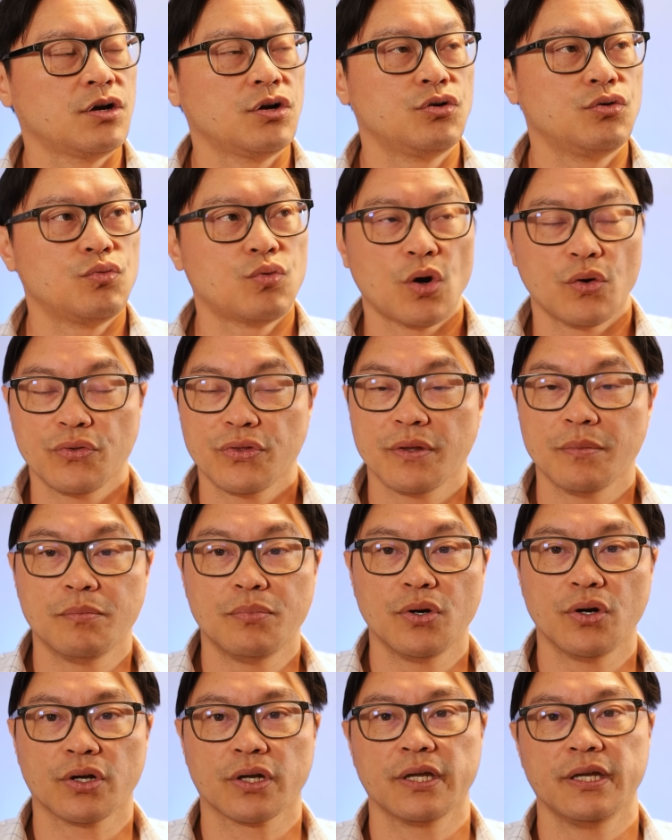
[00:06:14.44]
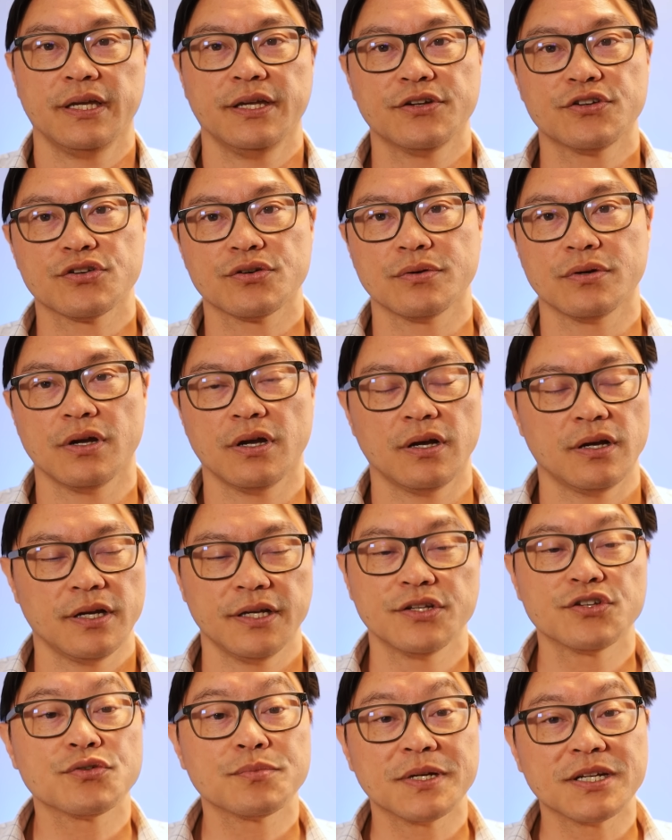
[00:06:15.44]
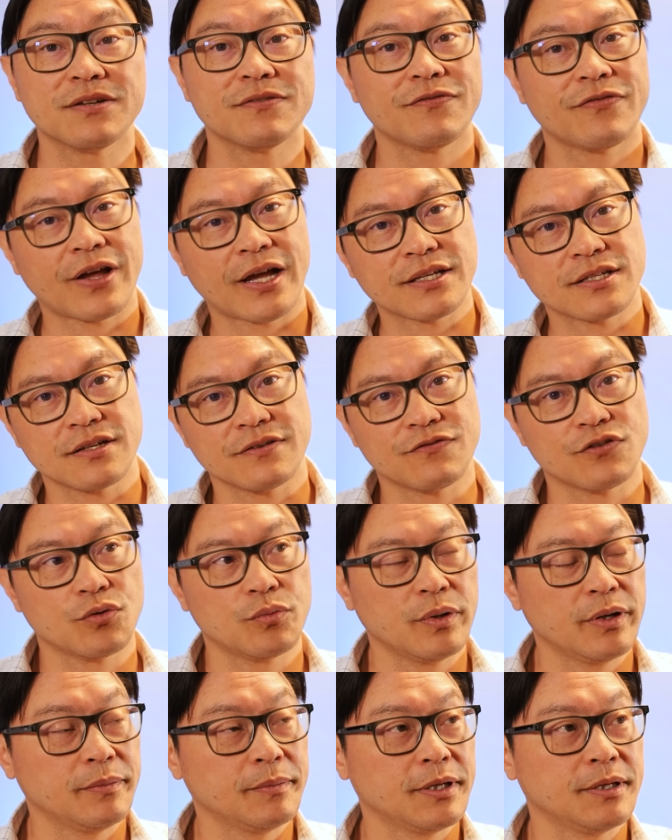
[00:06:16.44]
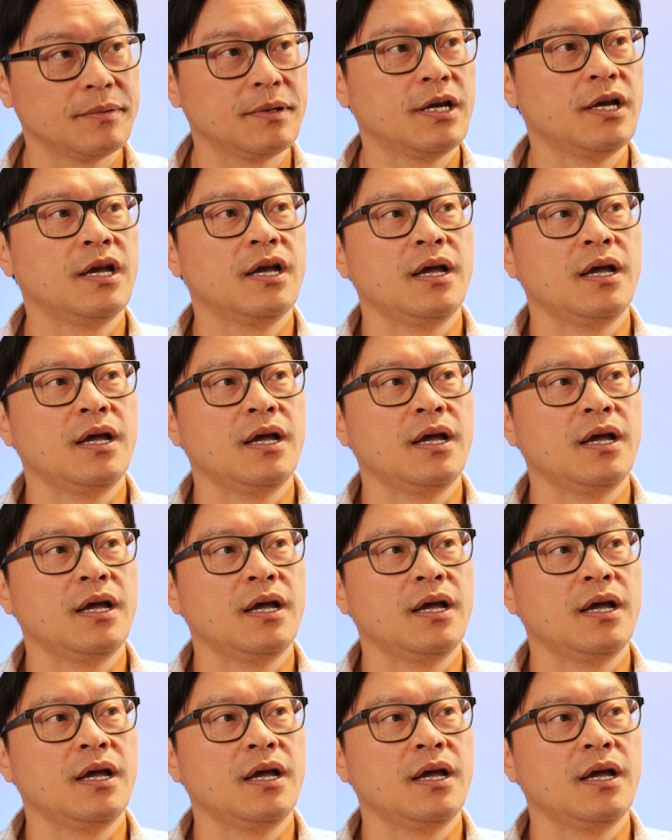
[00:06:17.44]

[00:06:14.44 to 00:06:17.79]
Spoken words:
who wrote the book Intermittent Fasting for Women,